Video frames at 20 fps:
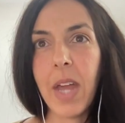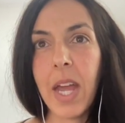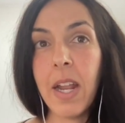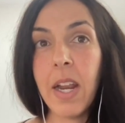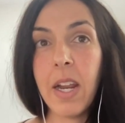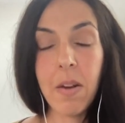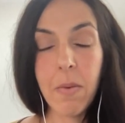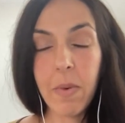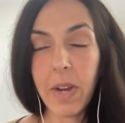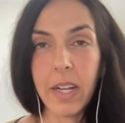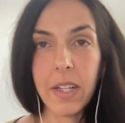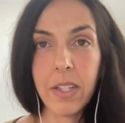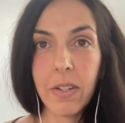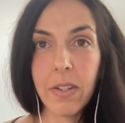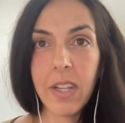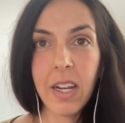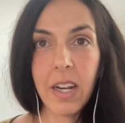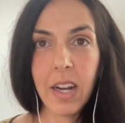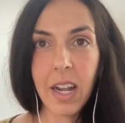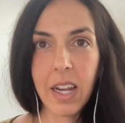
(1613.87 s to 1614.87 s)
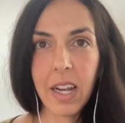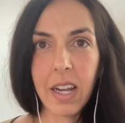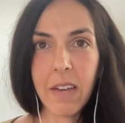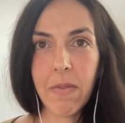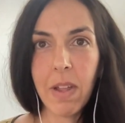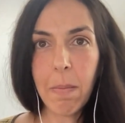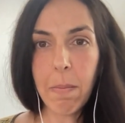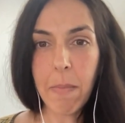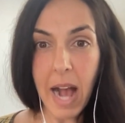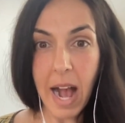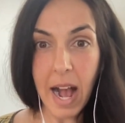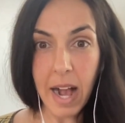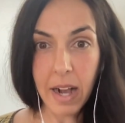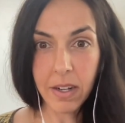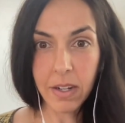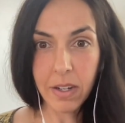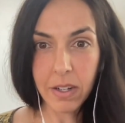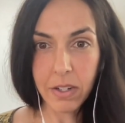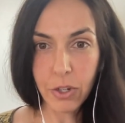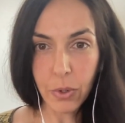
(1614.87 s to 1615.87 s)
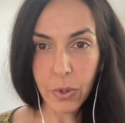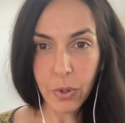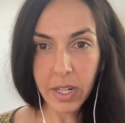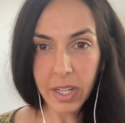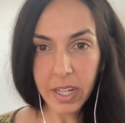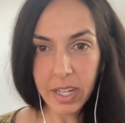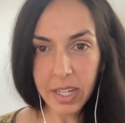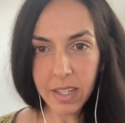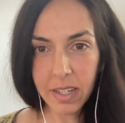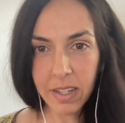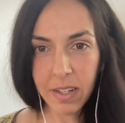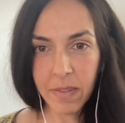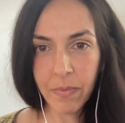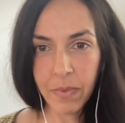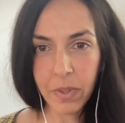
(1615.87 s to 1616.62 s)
And anyway, so then I give them back a short list.